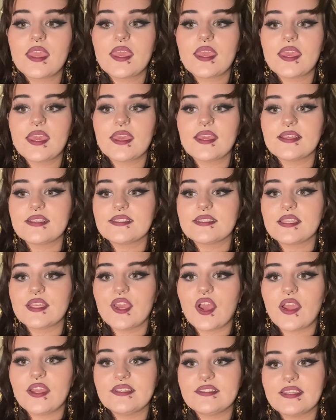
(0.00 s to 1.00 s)
is the
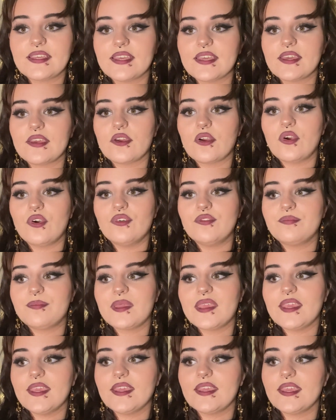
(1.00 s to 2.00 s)
idea of
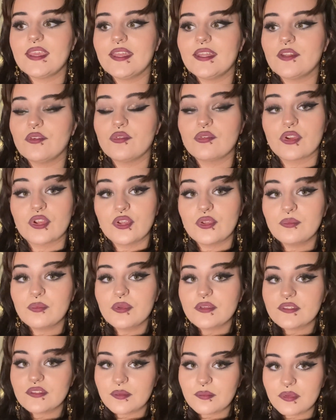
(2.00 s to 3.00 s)
being in a room
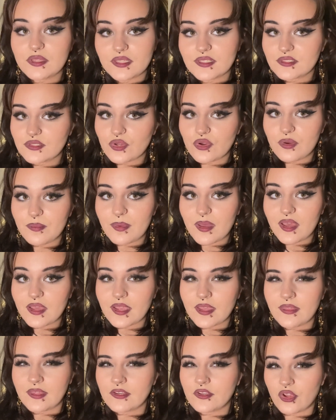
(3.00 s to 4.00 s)
with someone that's got a bug
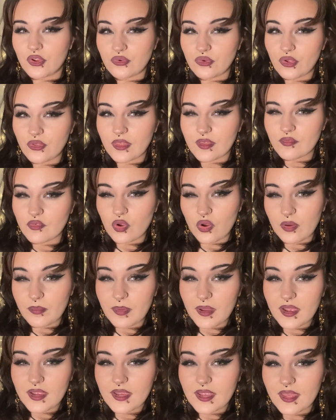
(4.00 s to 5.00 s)
and they don't know they've got a
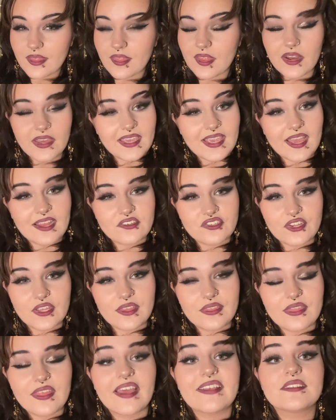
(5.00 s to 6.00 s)
bug, and then I catch it.
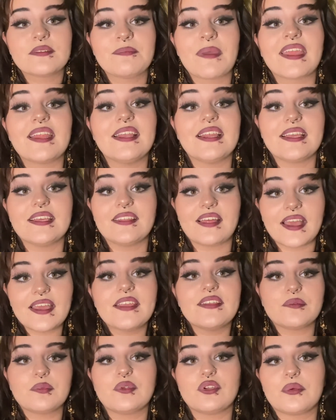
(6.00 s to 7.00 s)
That
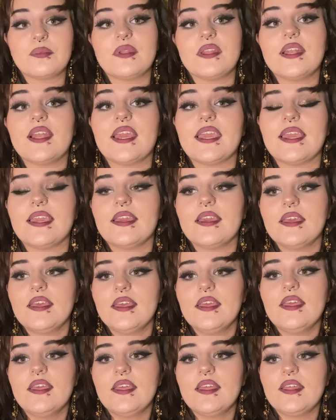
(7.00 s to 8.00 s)
is predominantly
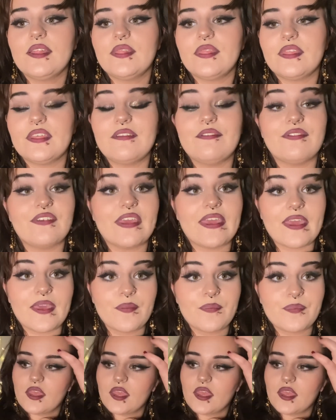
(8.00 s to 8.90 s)
the fear.